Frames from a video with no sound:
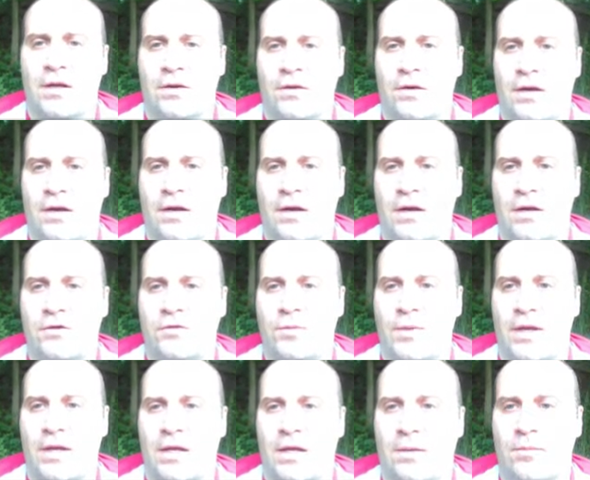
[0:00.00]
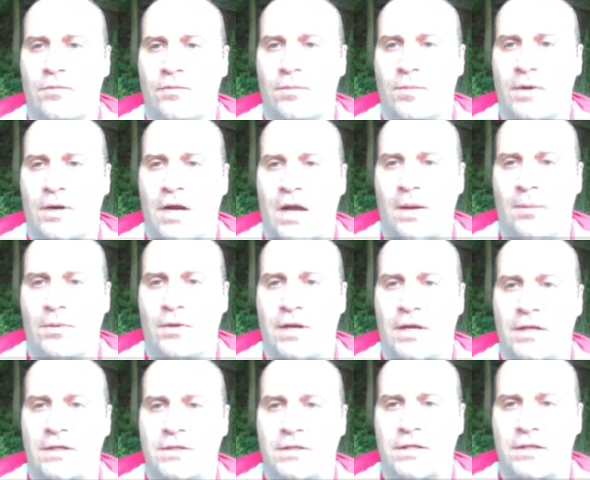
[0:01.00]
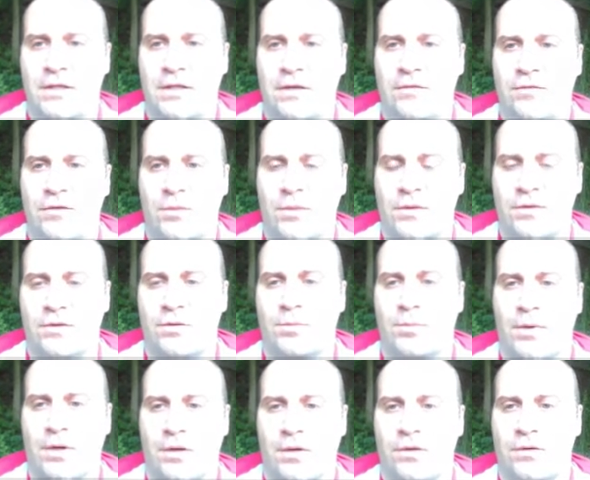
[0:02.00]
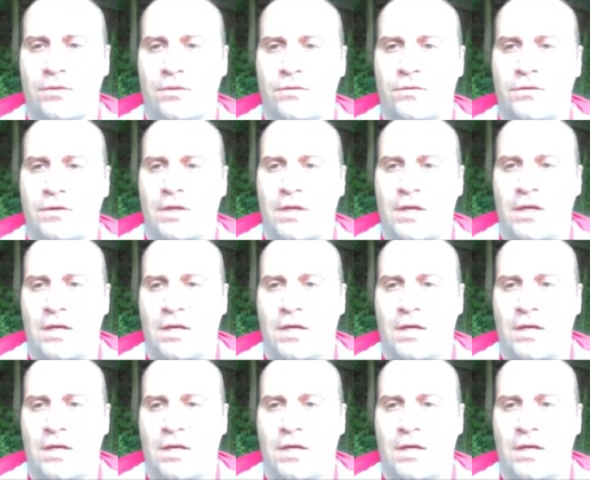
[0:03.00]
groundhogs wake up from their hibernation and leave their winter burrows.